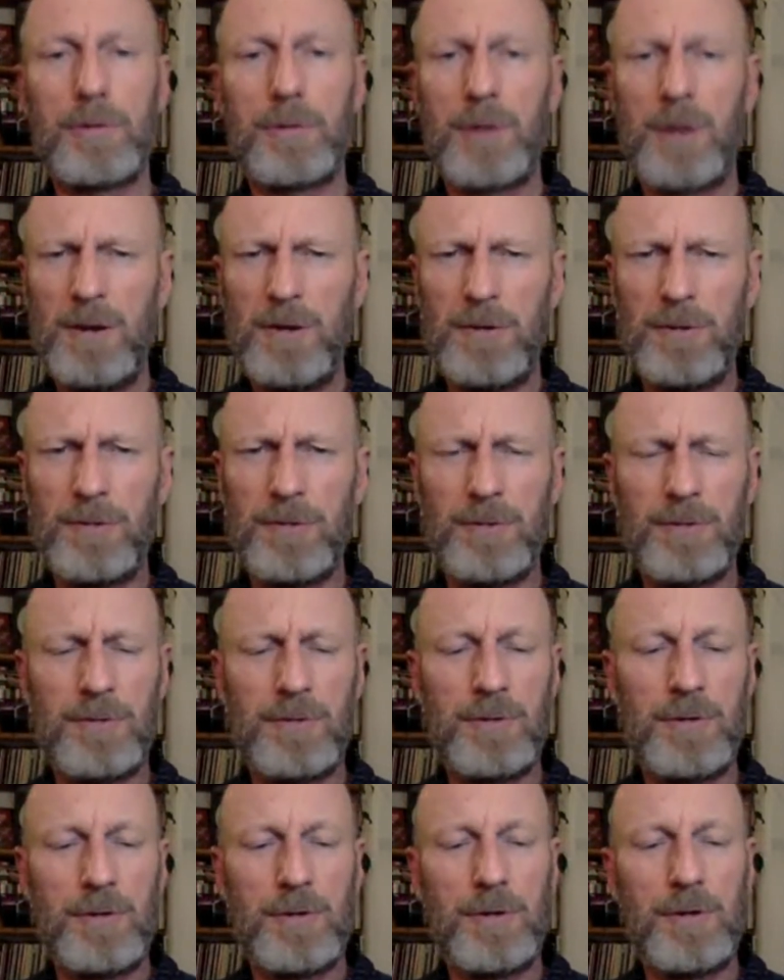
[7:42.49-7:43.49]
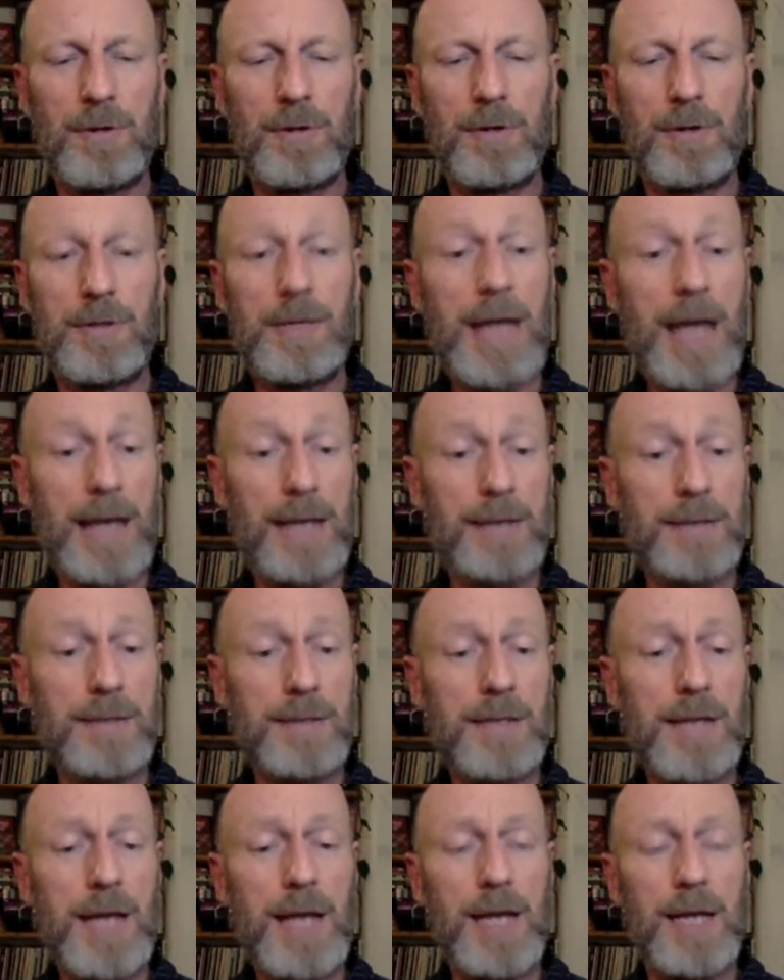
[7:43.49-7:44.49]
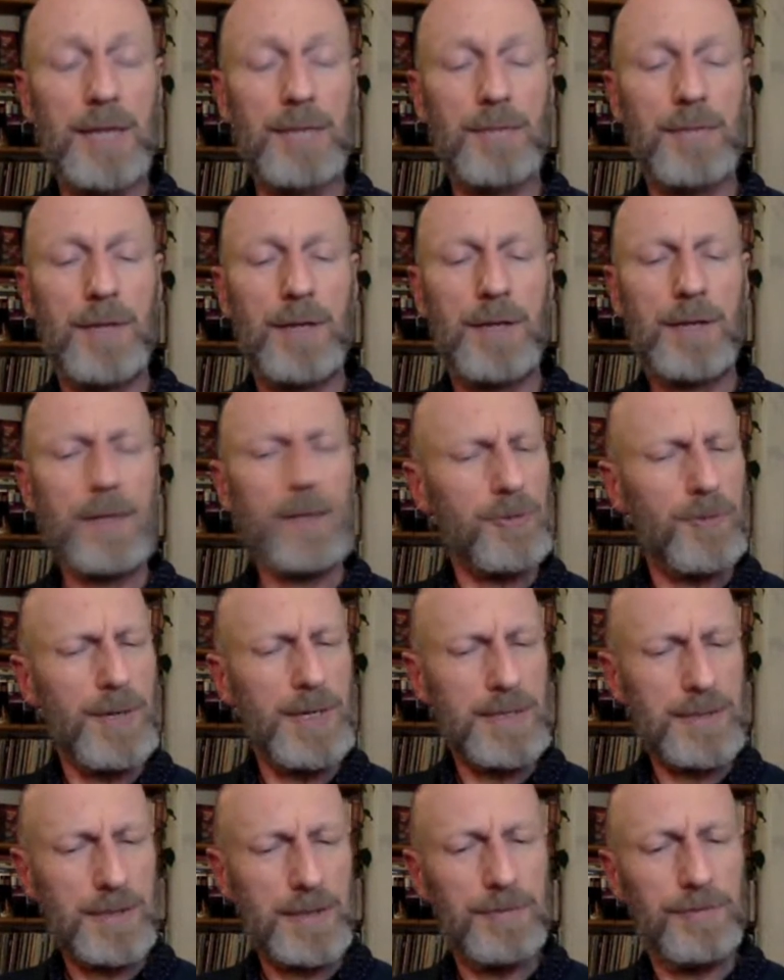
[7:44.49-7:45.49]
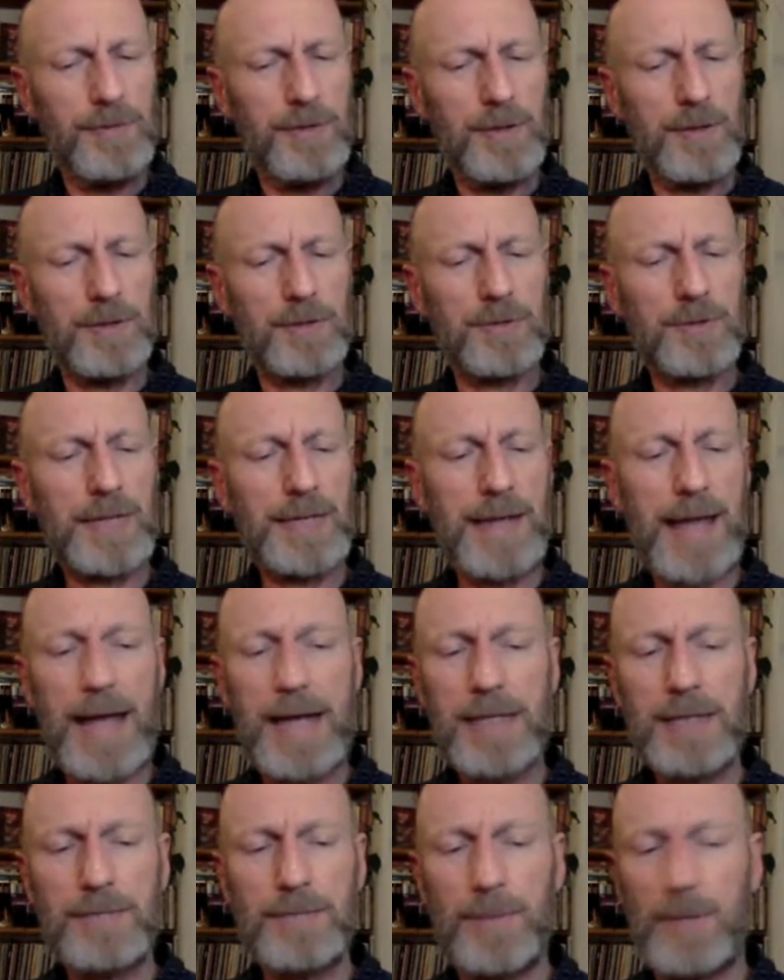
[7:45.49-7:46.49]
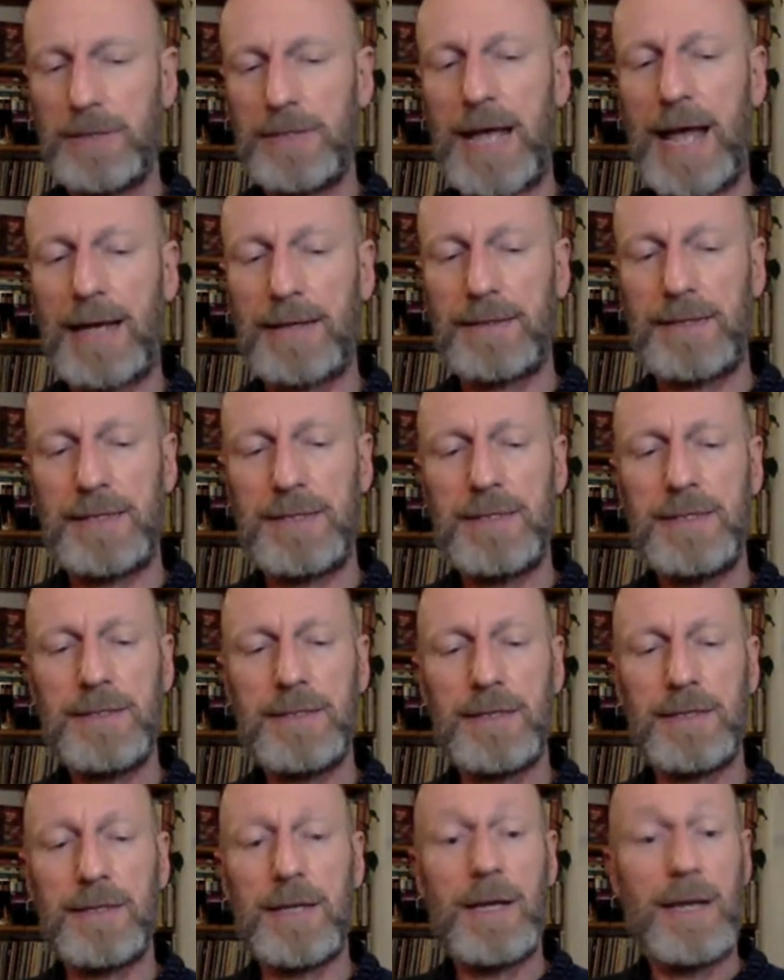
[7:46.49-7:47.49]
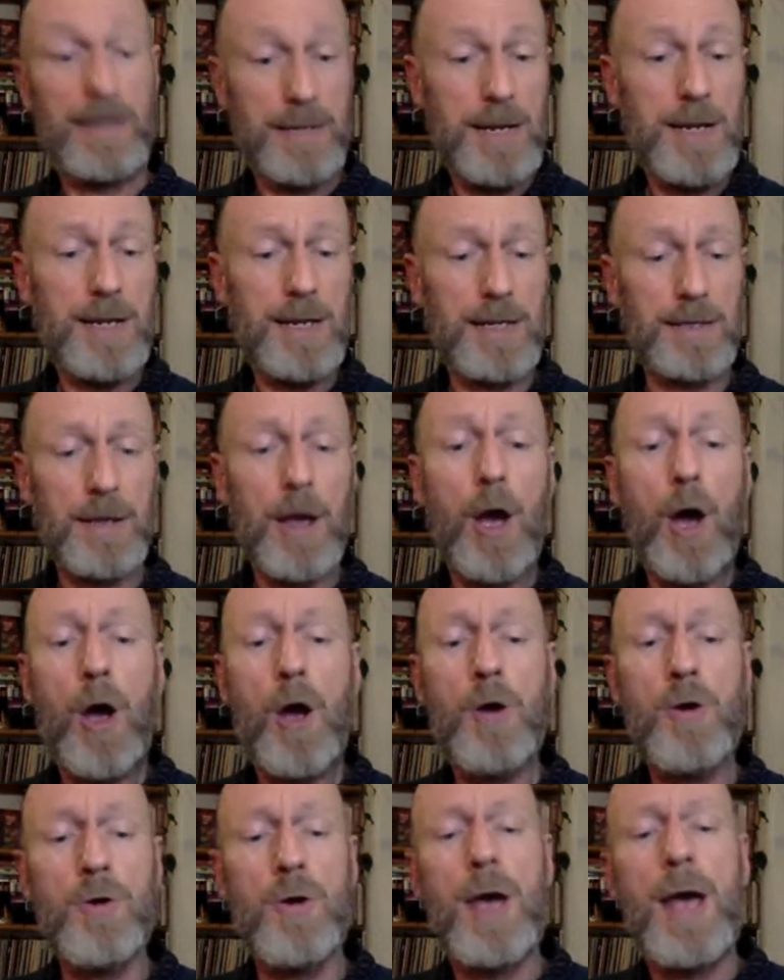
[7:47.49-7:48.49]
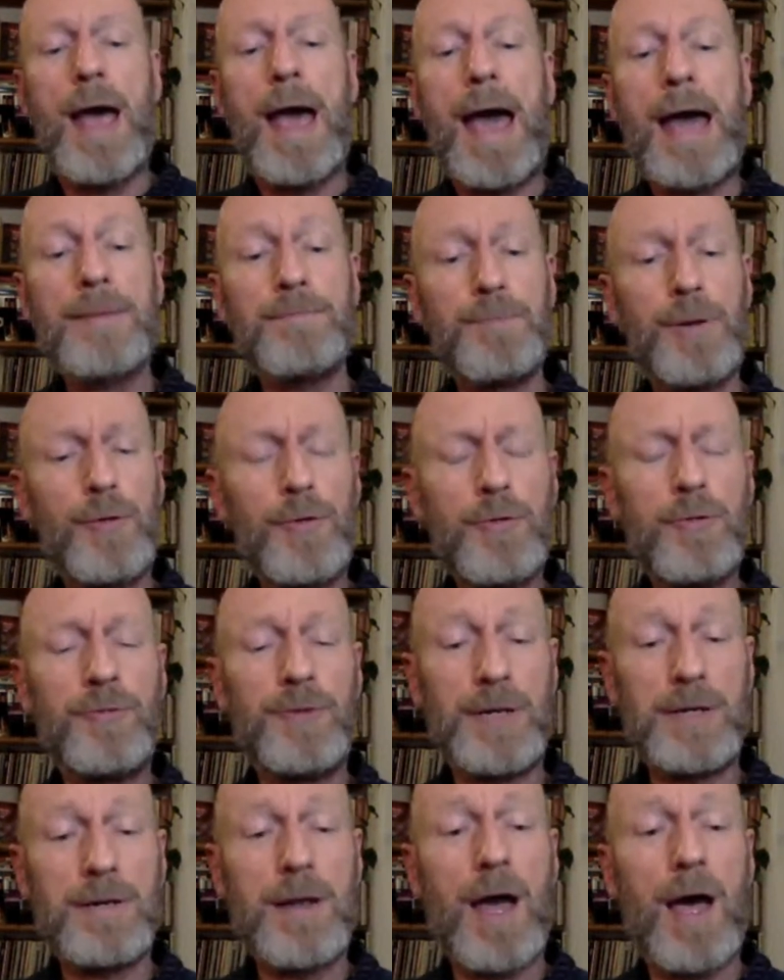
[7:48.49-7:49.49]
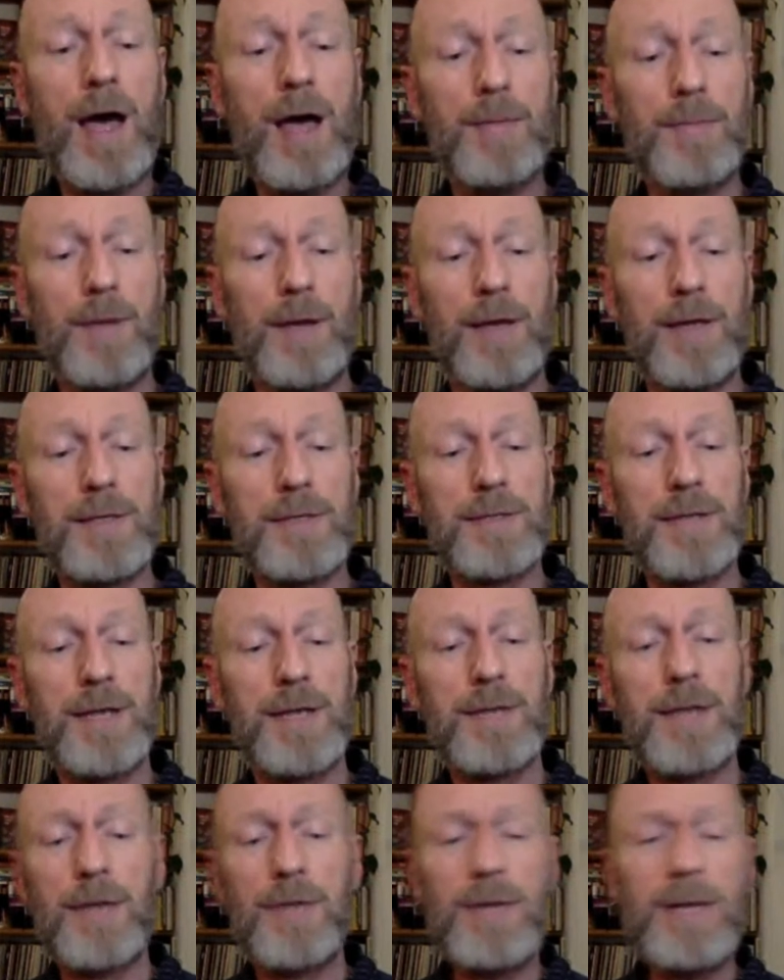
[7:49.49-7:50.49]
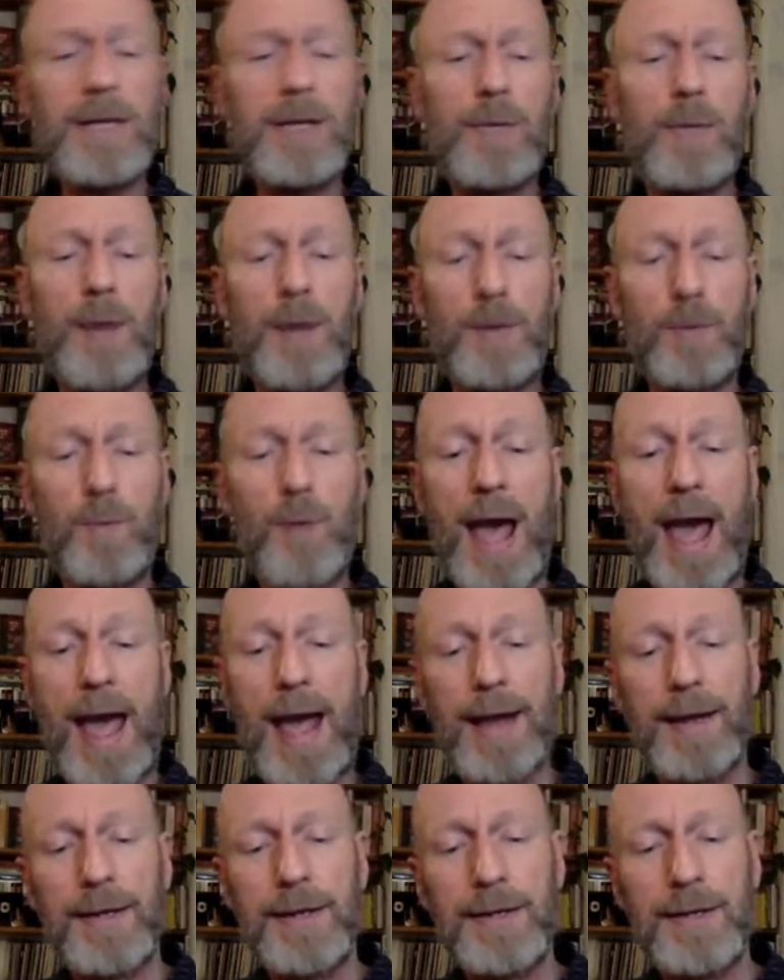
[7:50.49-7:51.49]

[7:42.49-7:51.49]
Go? Yes, the game. That's quite difficult to get expert at, isn't it? It is. Oh, and Peruvian llamas. They're really quite whack.